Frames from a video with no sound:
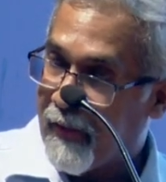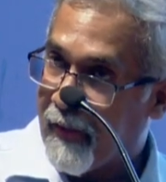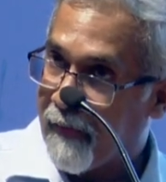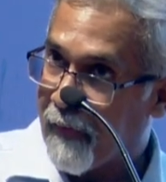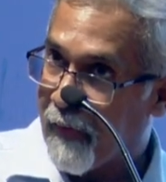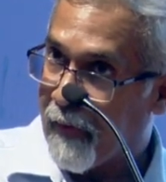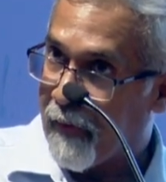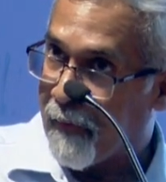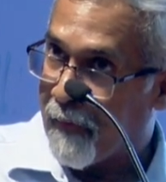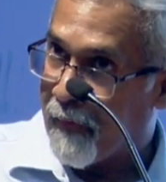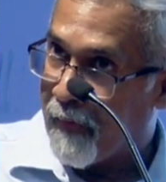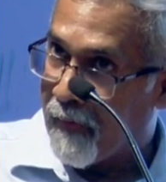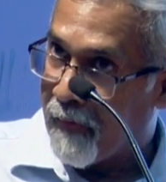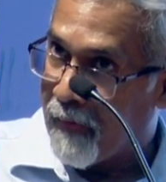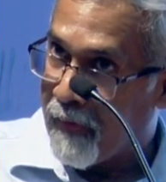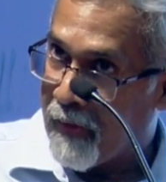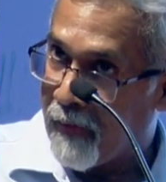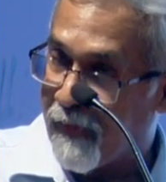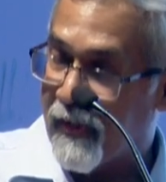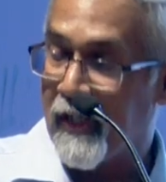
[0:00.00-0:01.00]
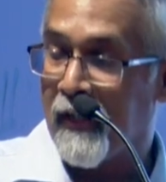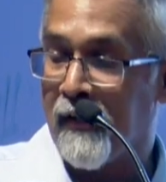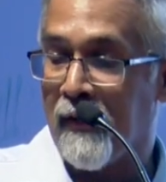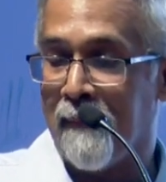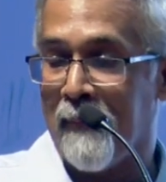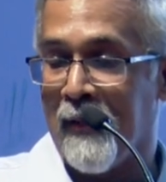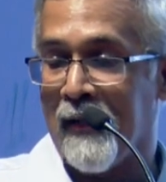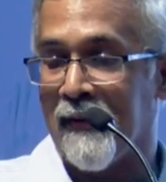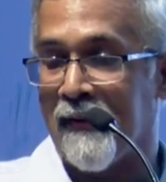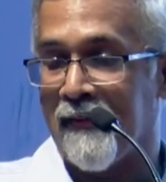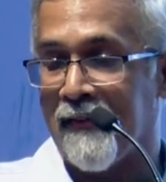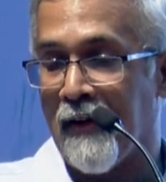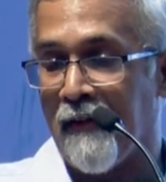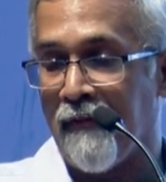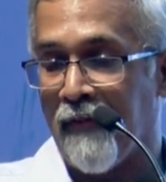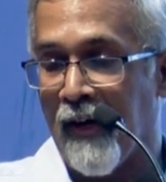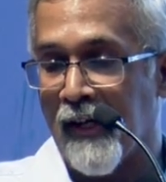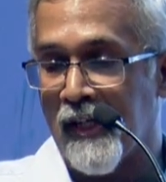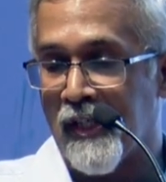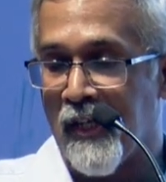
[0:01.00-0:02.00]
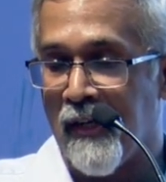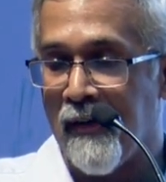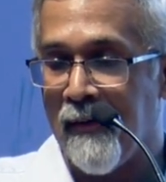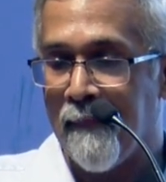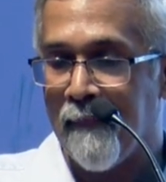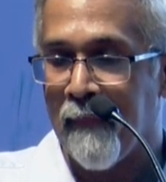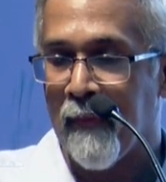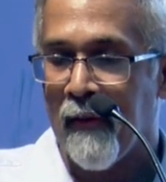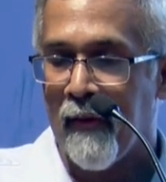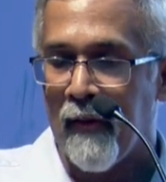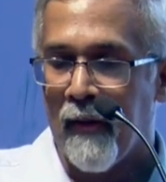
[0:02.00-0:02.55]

were deficient in beta cell function.